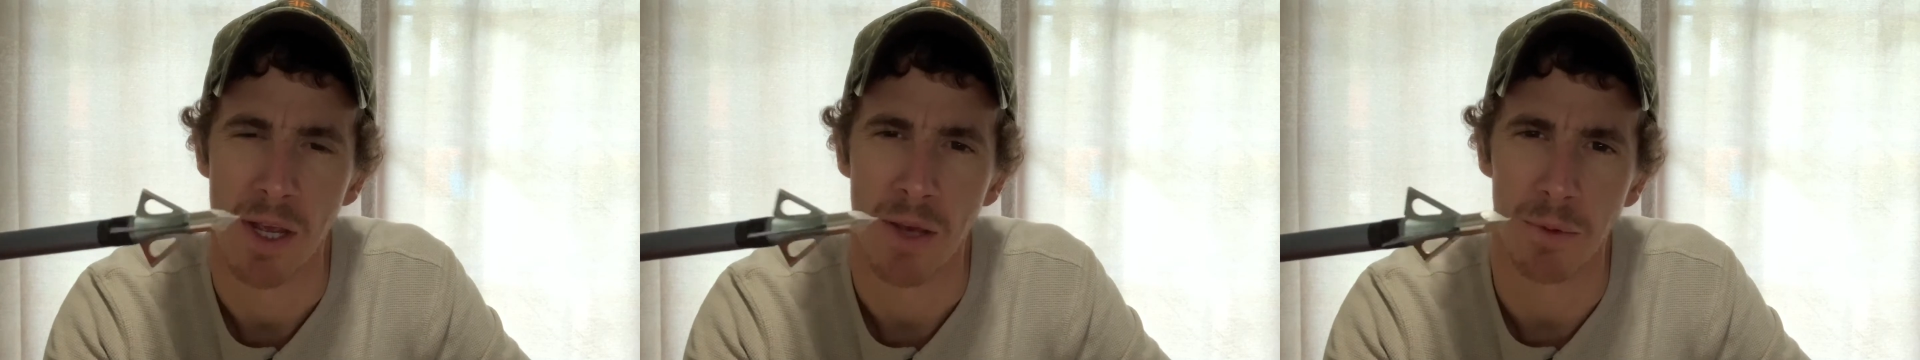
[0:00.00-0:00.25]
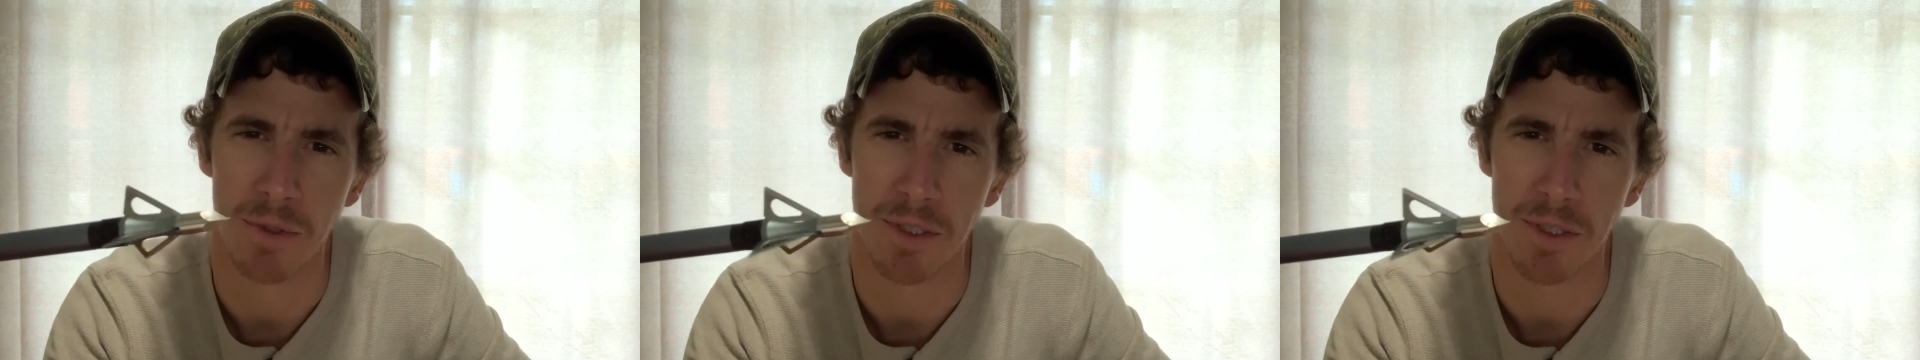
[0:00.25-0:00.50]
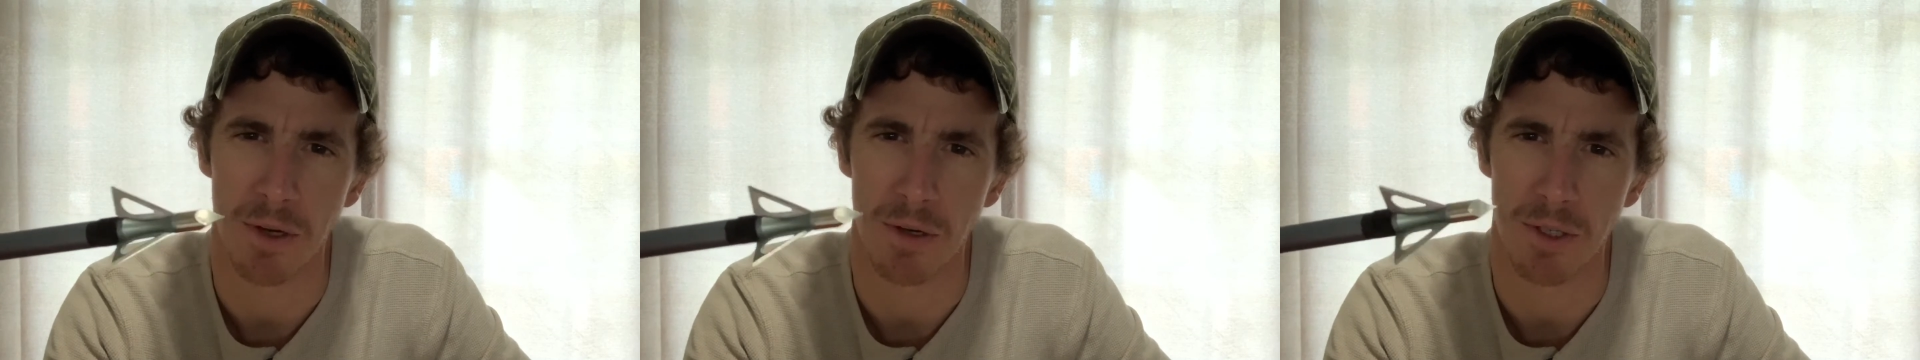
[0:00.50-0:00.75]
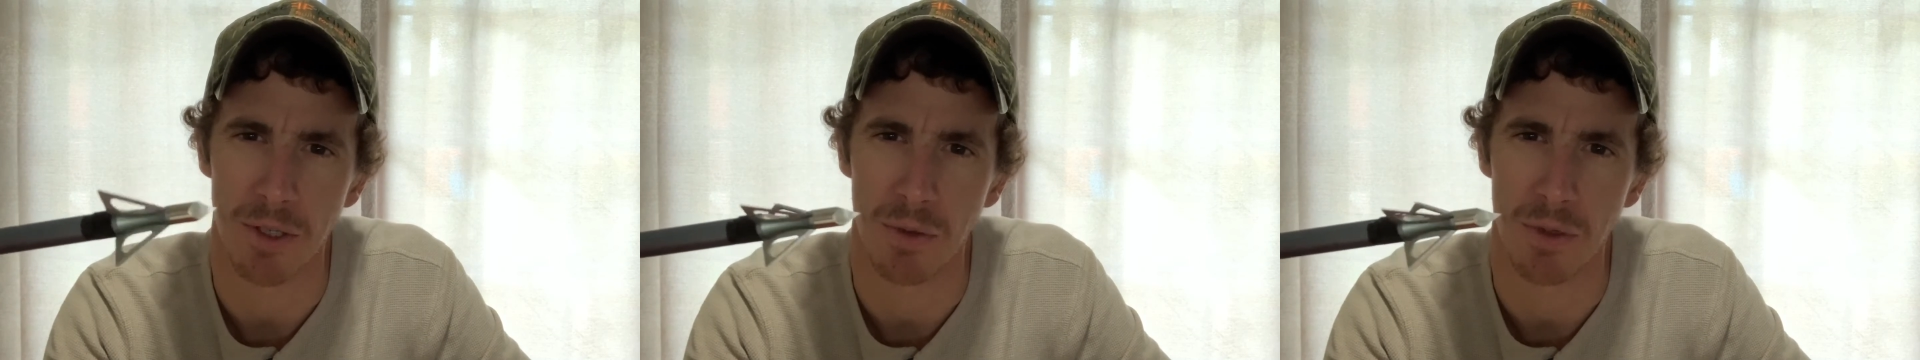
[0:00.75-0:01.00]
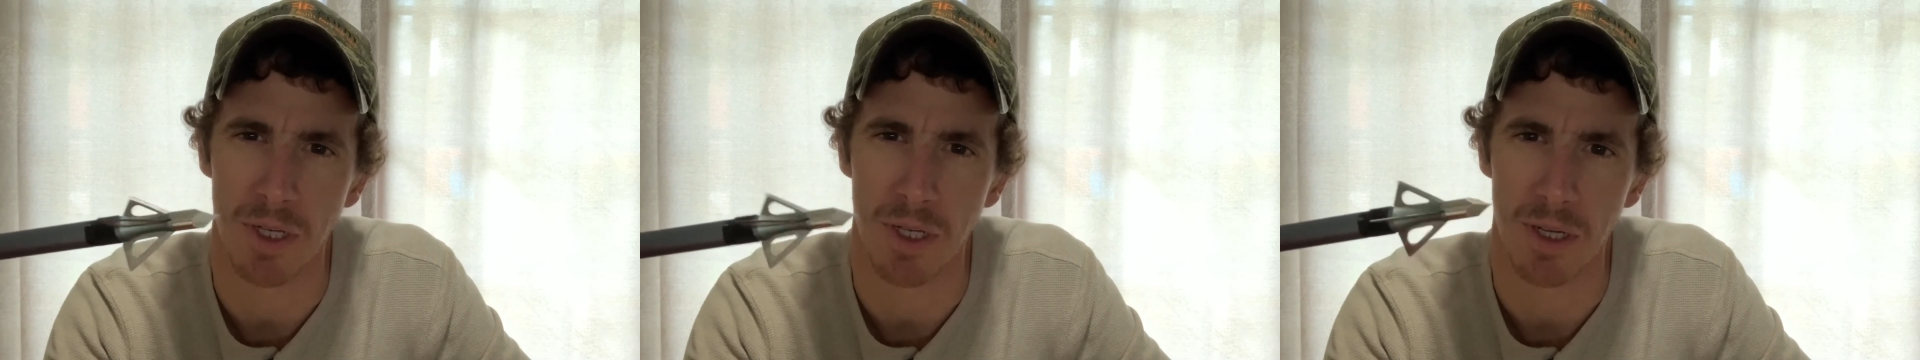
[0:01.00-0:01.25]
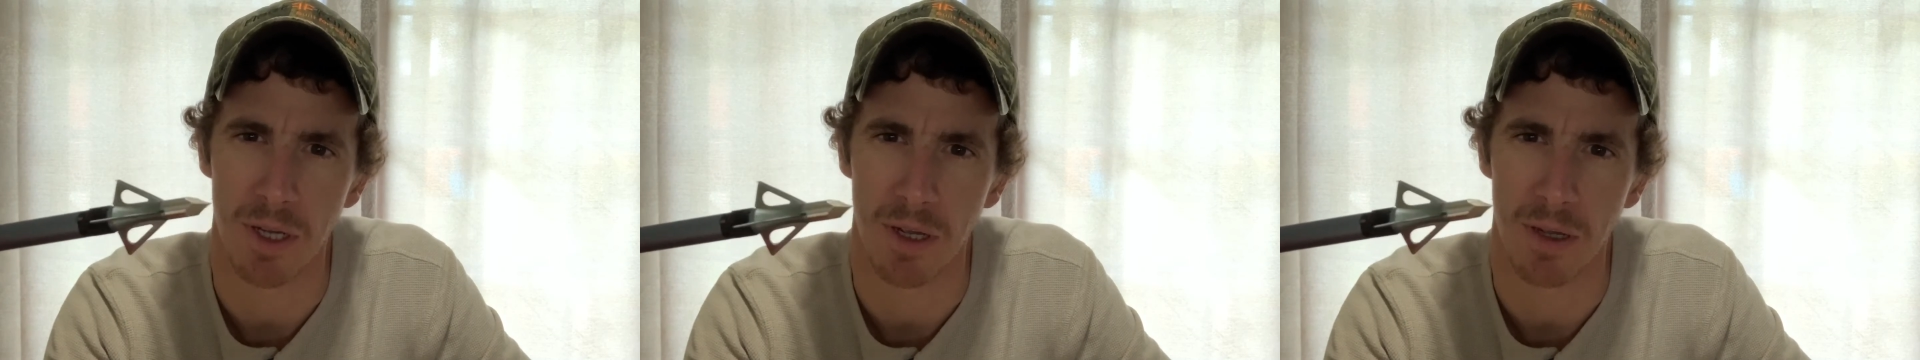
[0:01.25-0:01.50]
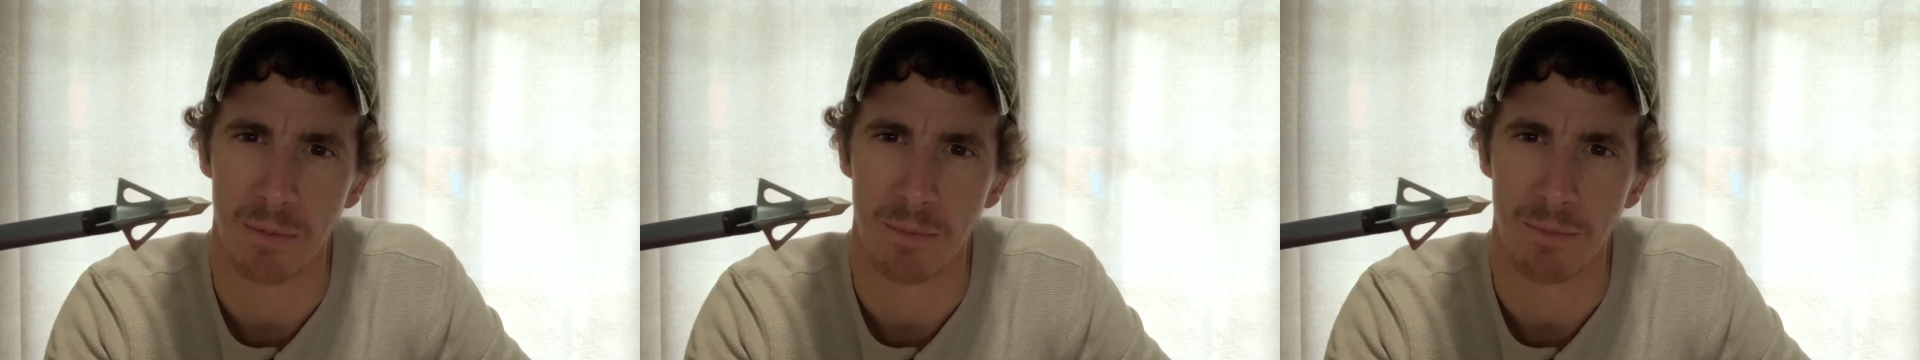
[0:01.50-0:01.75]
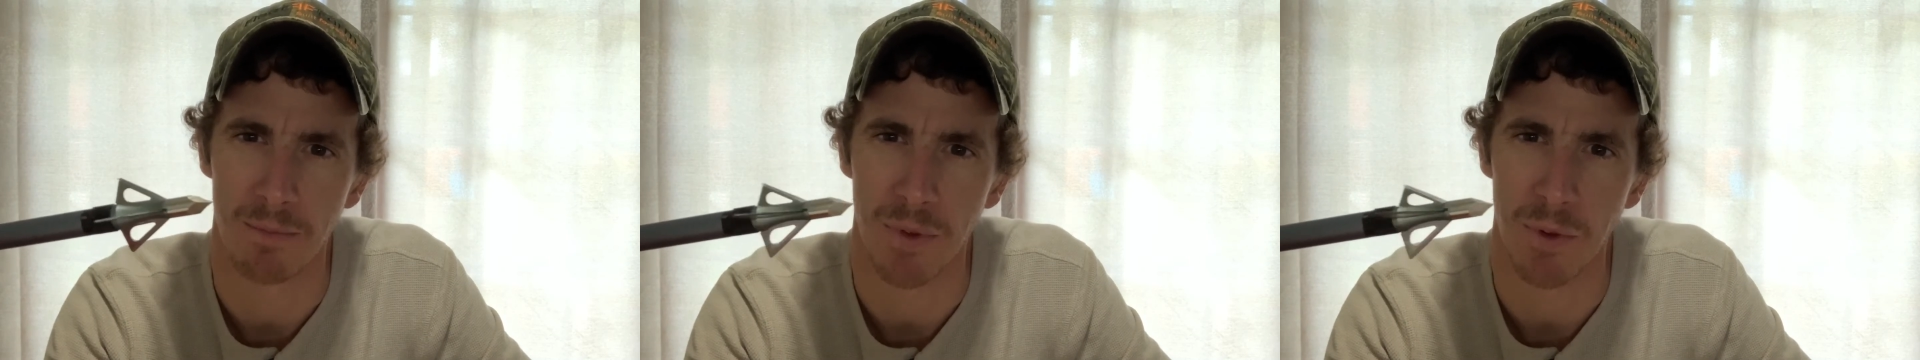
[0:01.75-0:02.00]
Once you start shooting it um,
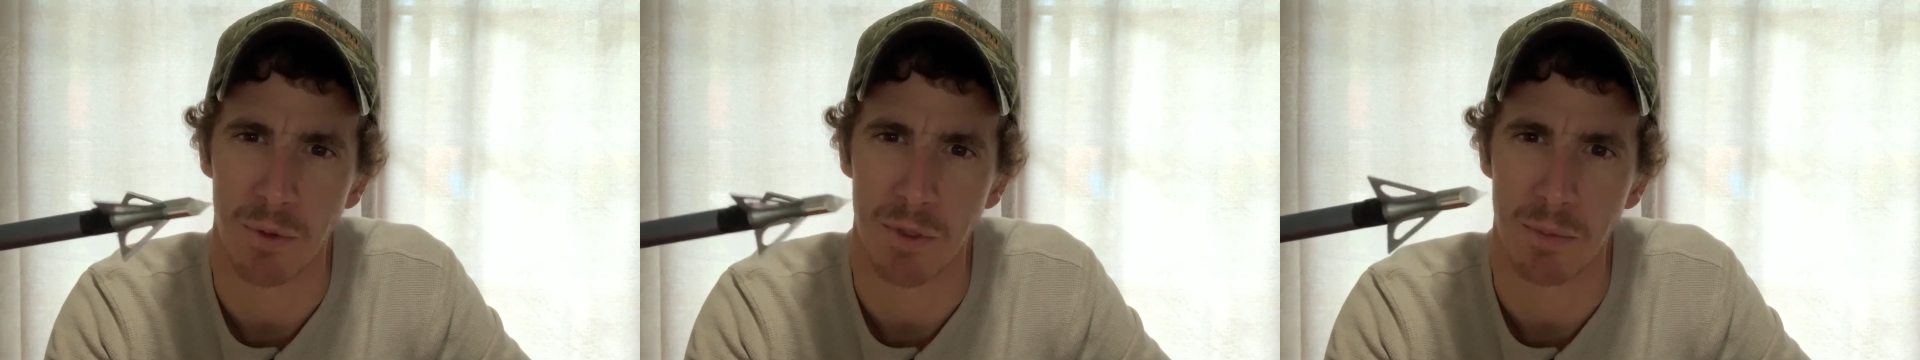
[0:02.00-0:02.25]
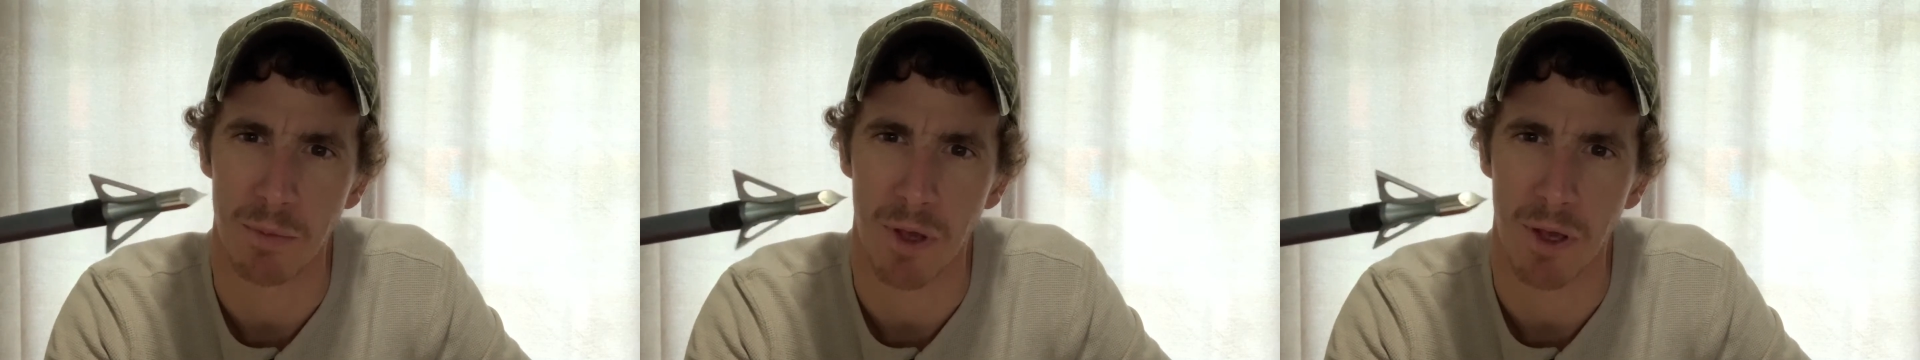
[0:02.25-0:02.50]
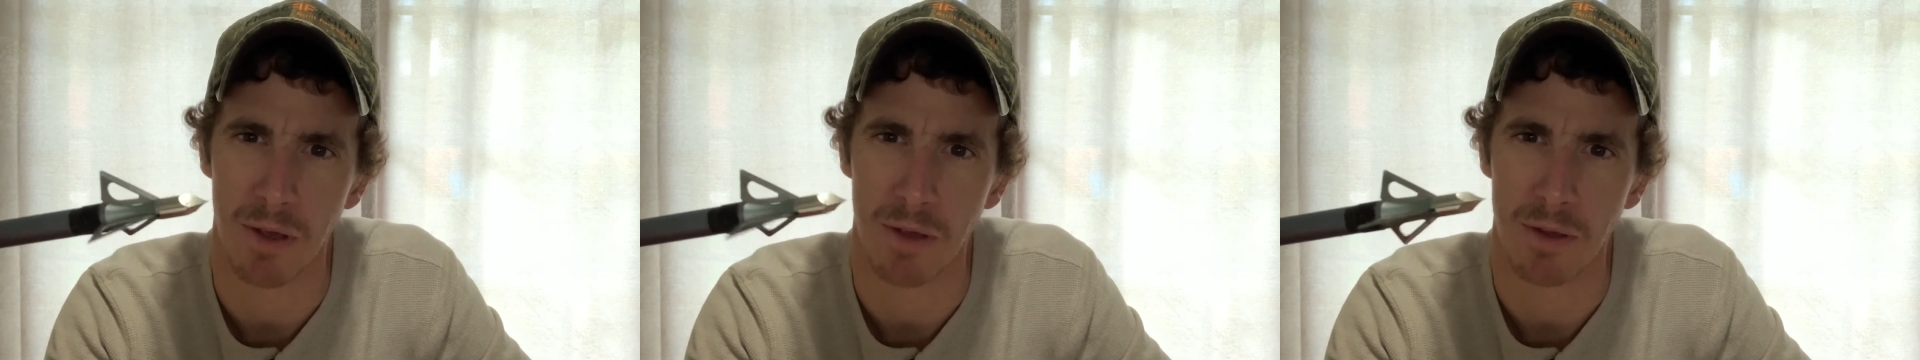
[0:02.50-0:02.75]
through some uh,